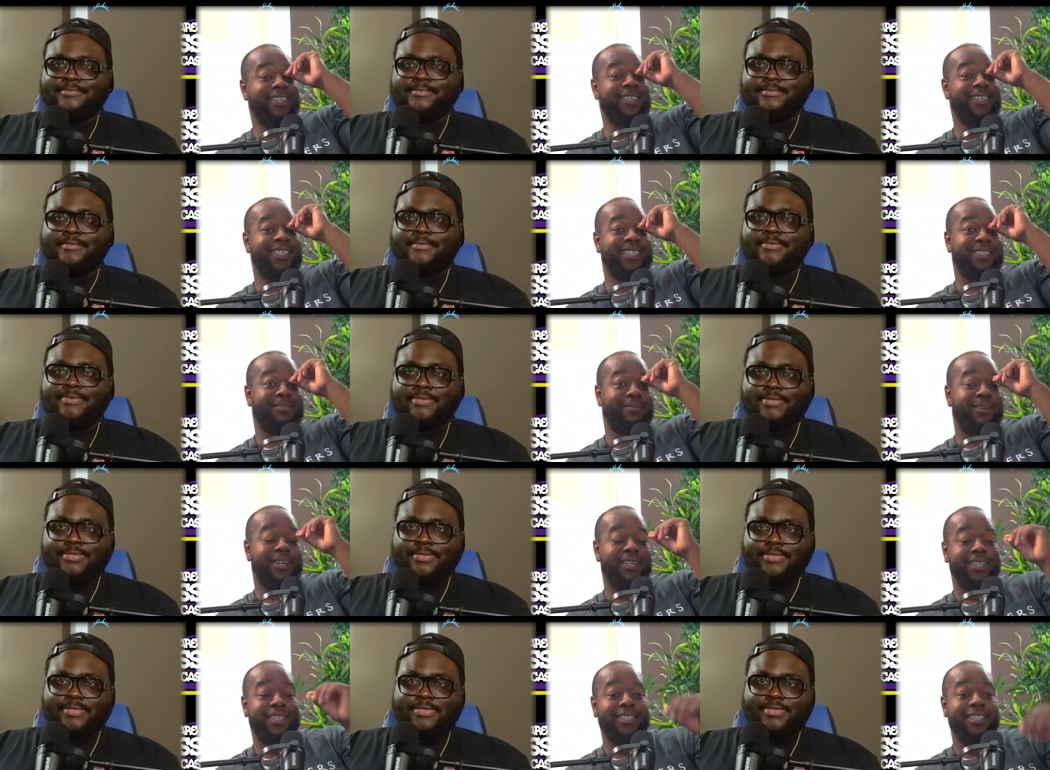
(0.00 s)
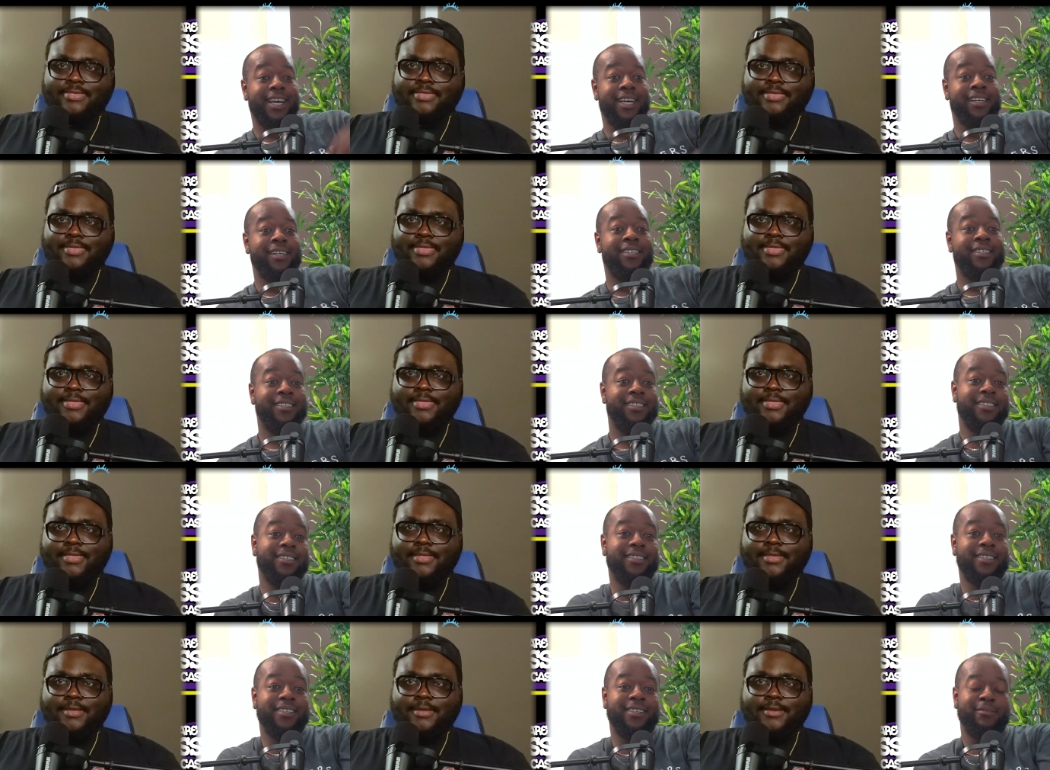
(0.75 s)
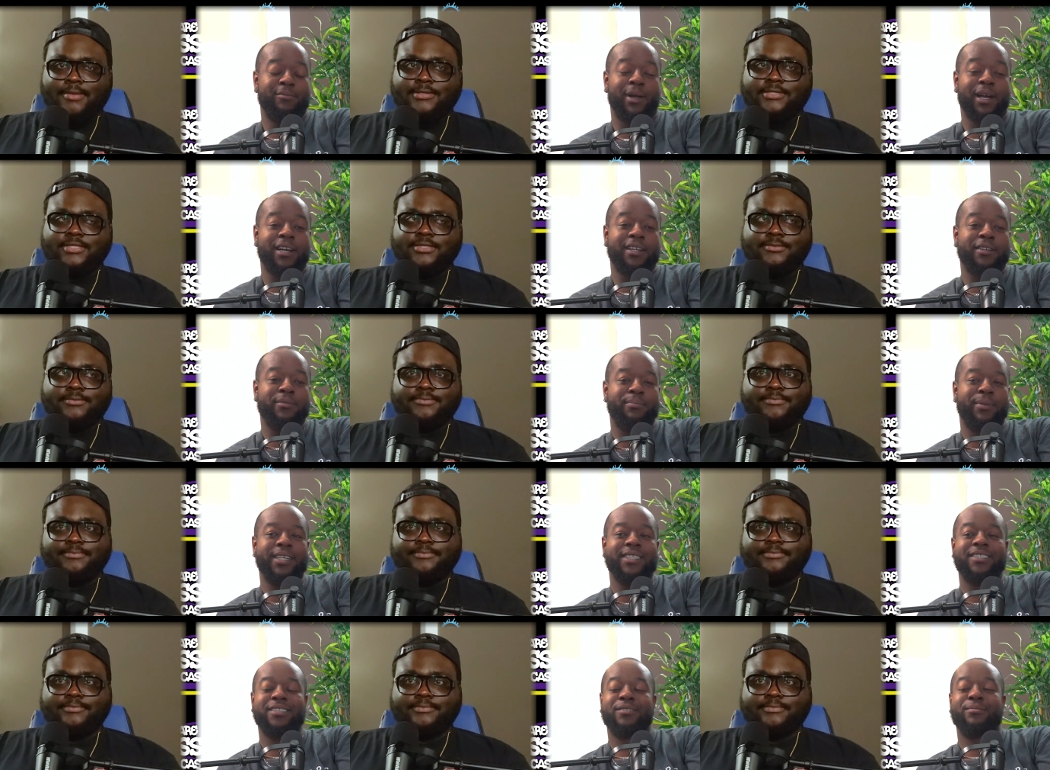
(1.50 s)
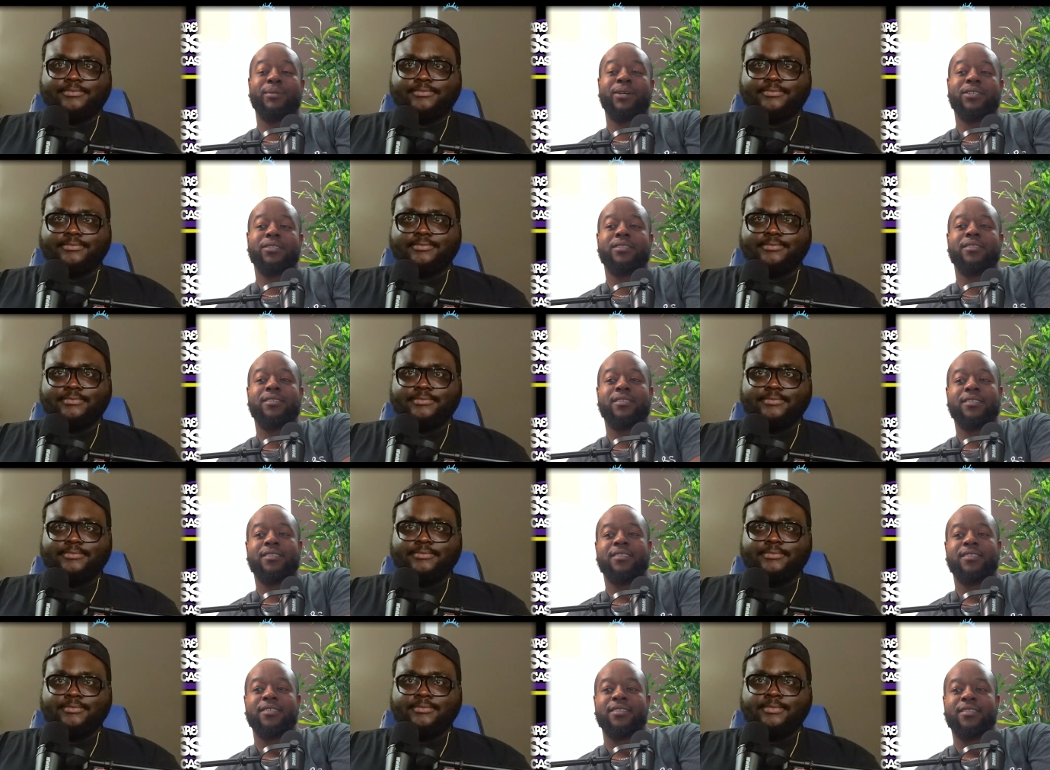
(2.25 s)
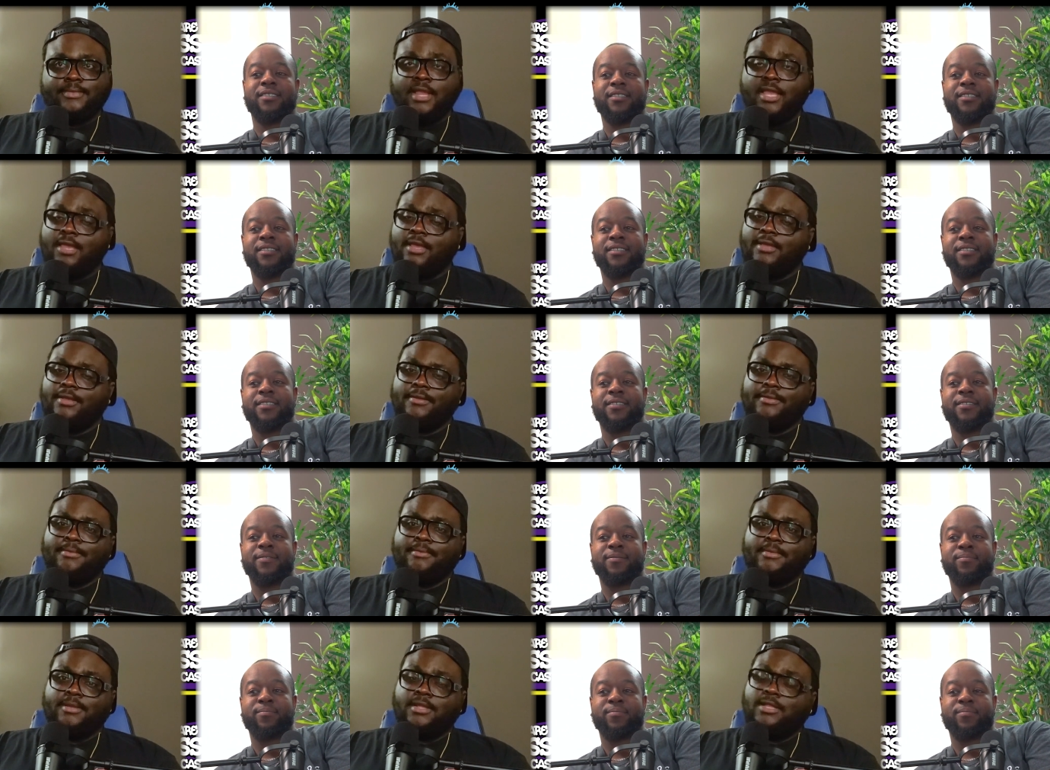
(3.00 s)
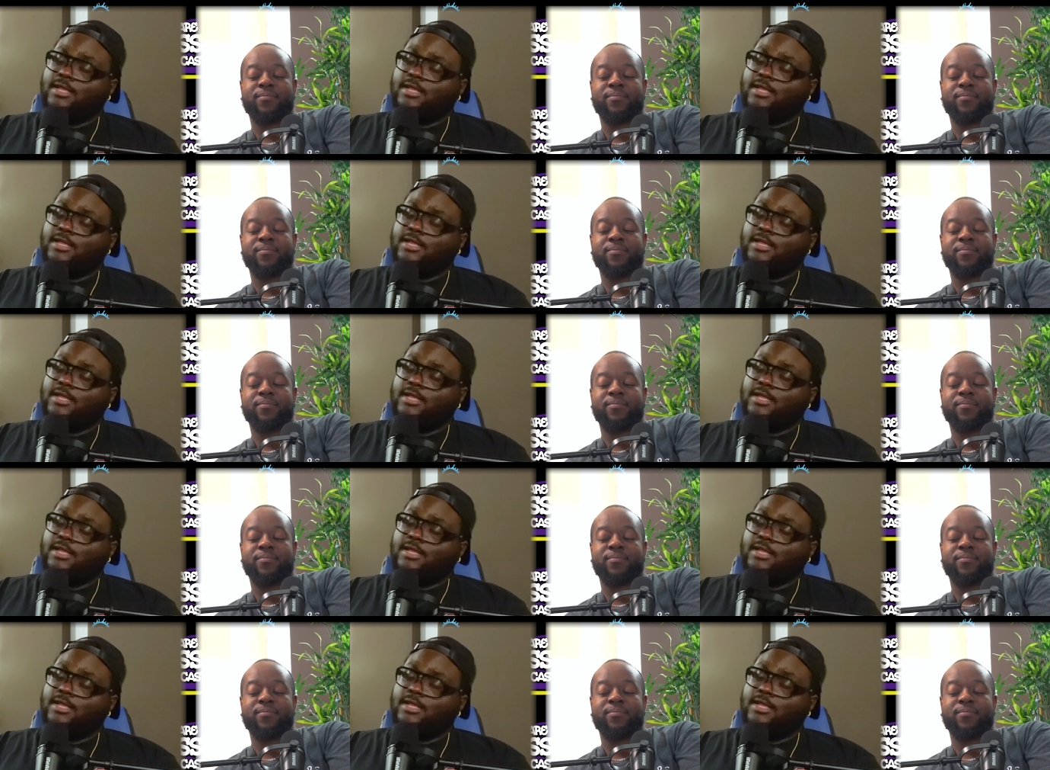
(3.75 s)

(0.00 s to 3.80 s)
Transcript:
Speaker 1: I'm already there. I'm like at the base of the mountains.
Speaker 2: Yeah, but